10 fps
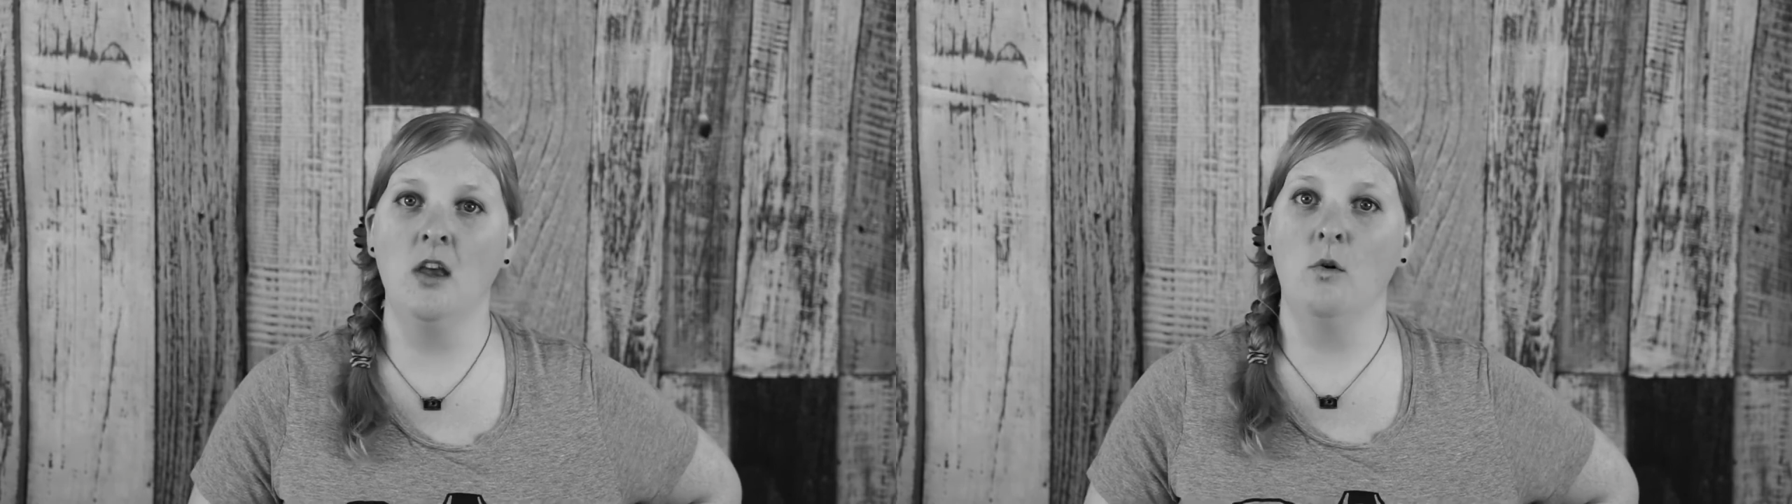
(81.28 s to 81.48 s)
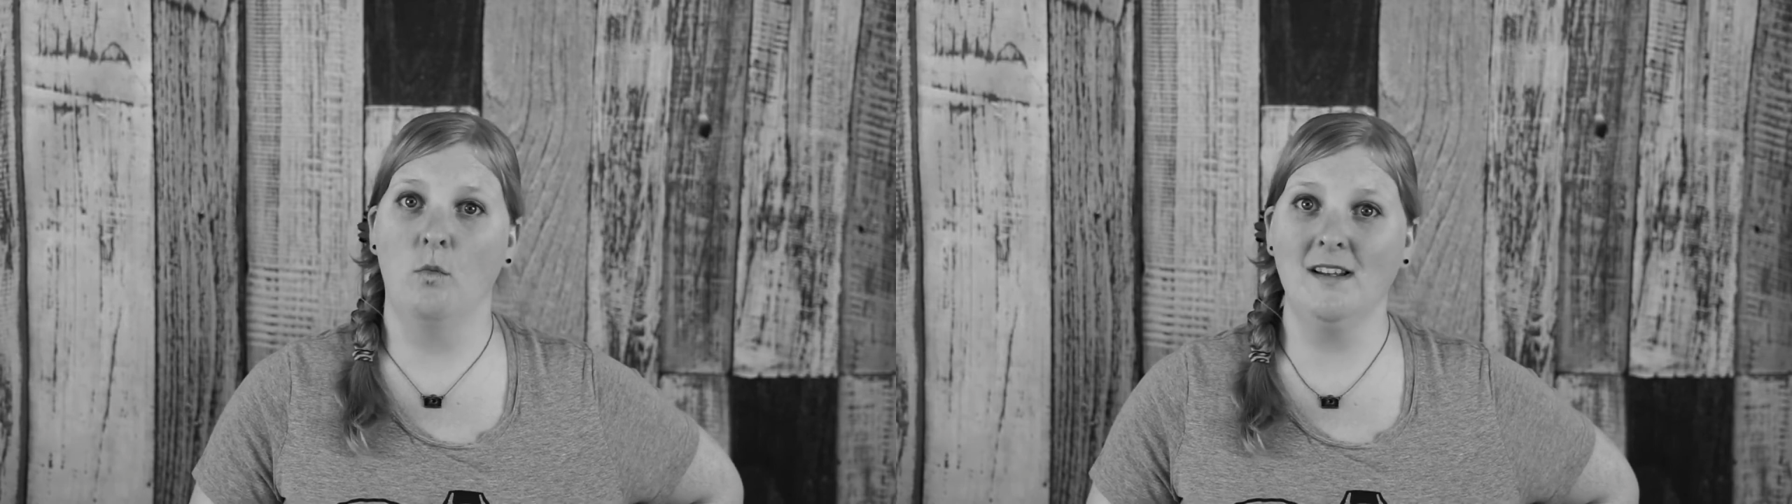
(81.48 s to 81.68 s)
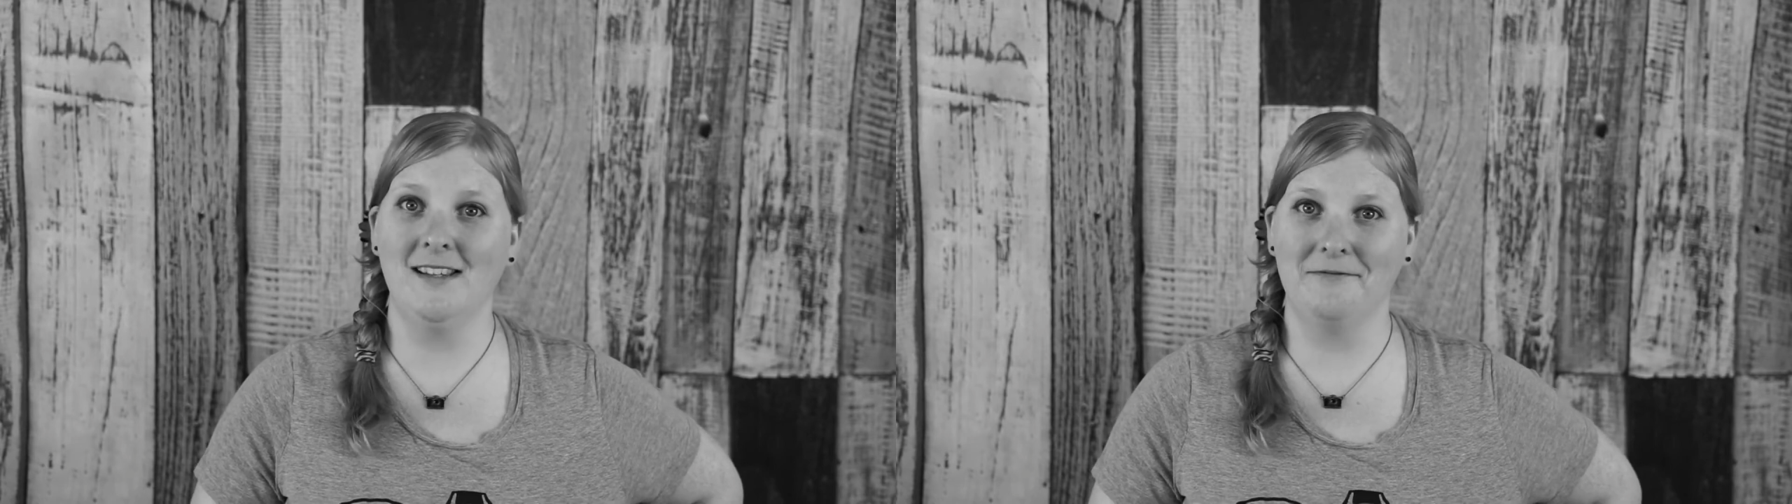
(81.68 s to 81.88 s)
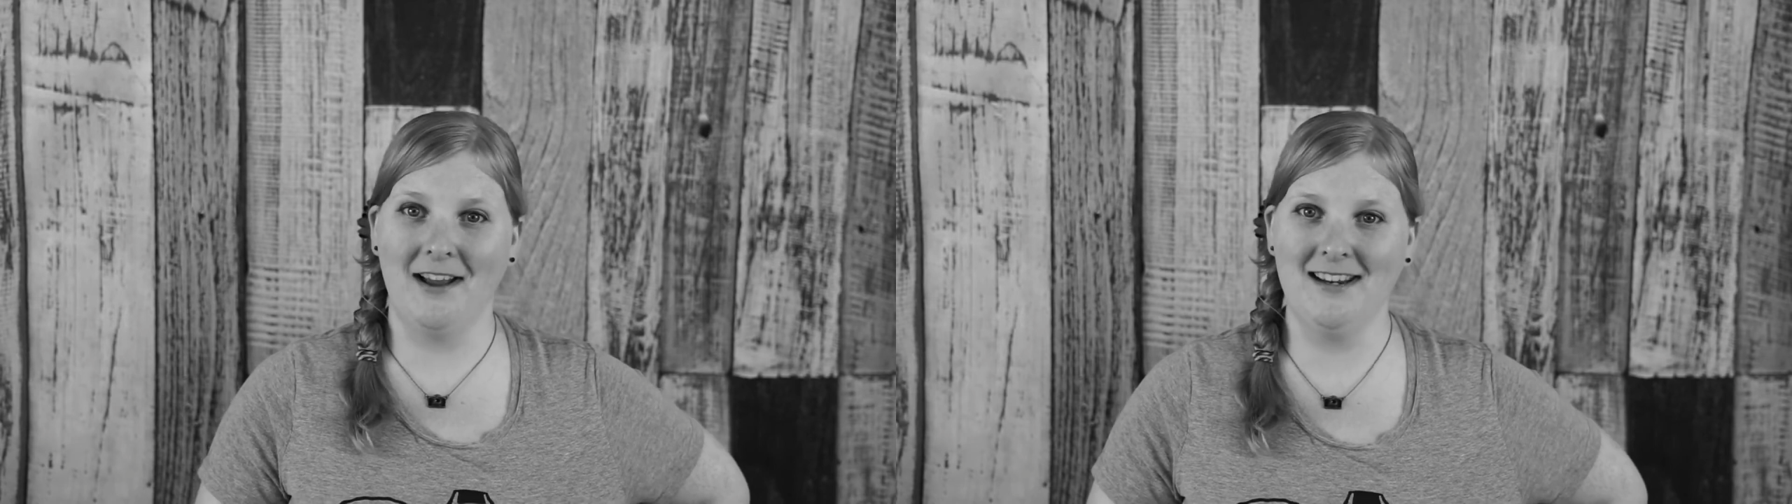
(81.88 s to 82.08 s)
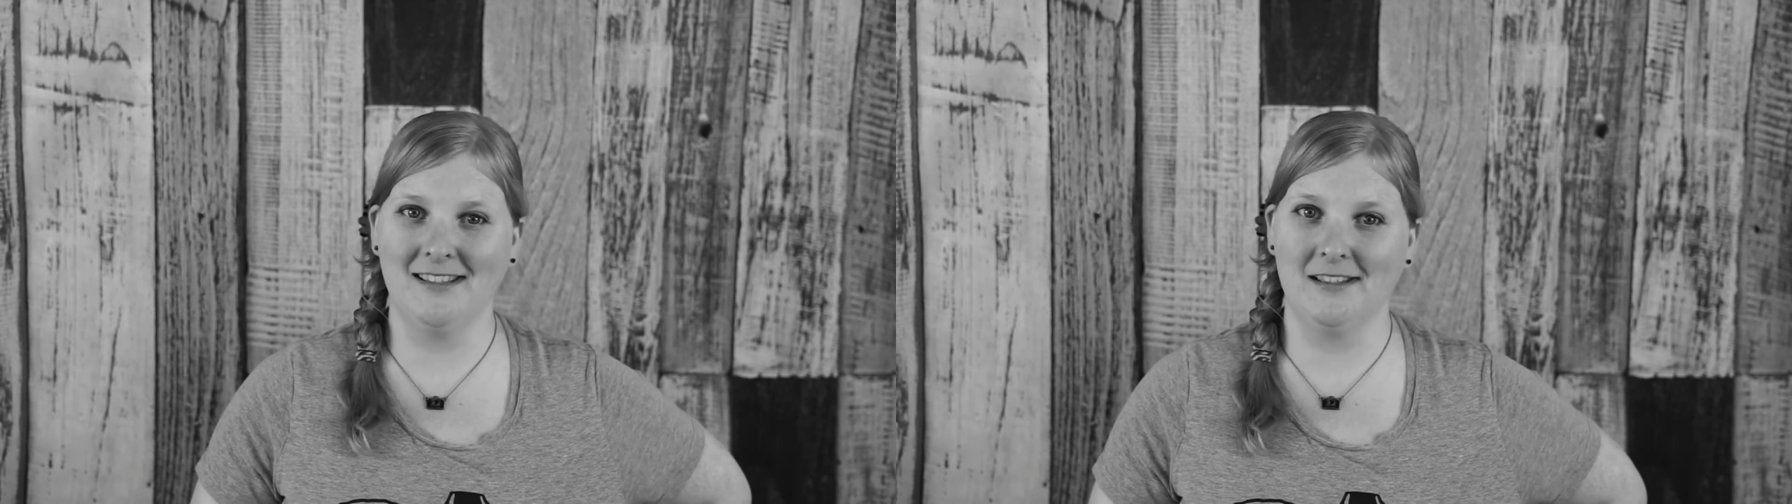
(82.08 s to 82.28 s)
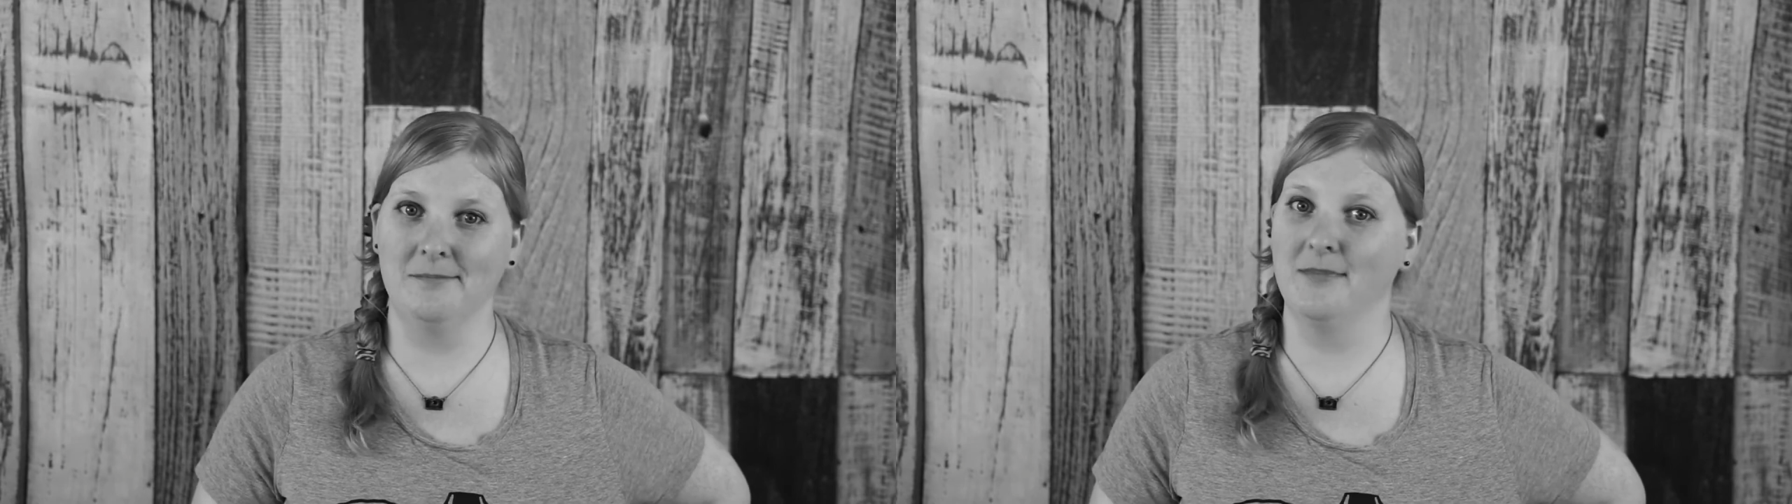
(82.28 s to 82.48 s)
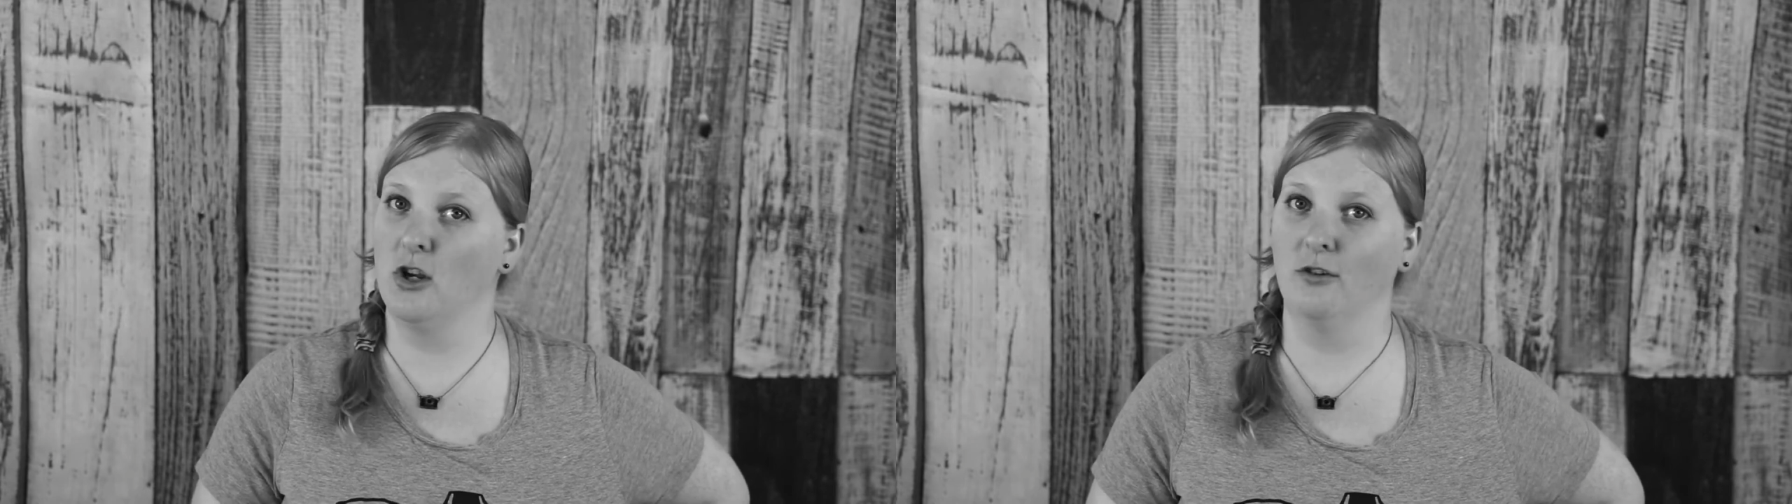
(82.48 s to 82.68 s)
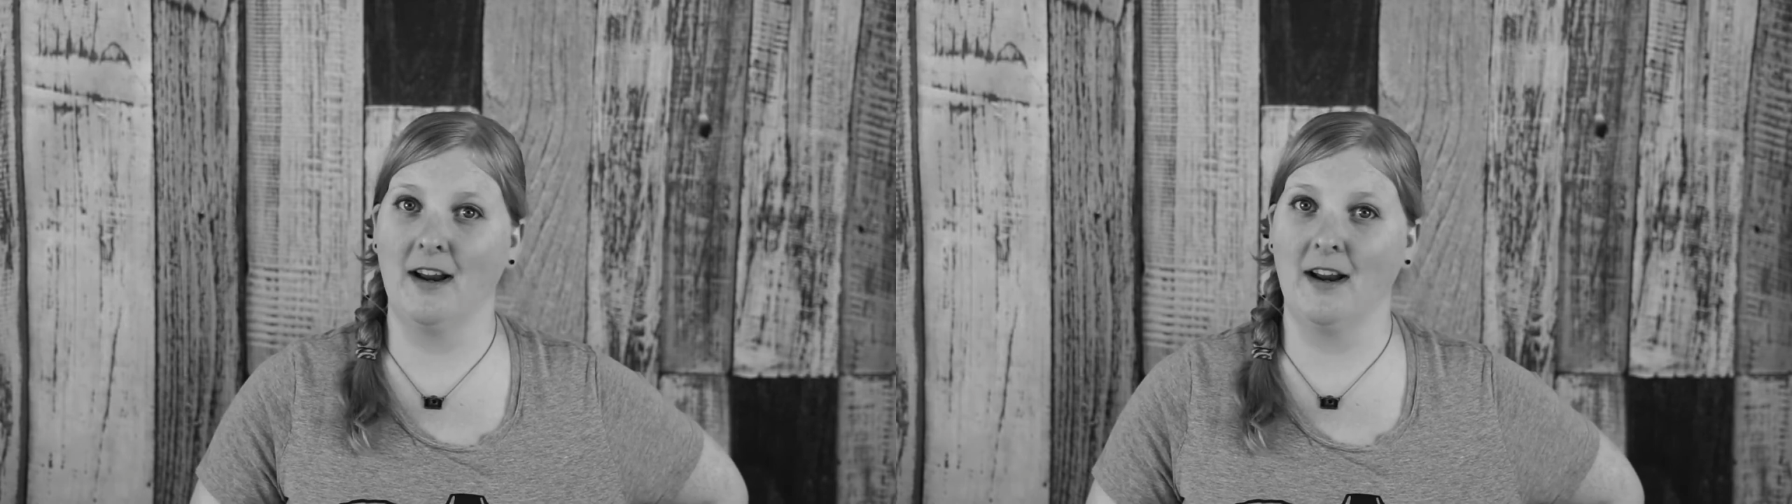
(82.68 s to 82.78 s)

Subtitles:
Once it finds it, you're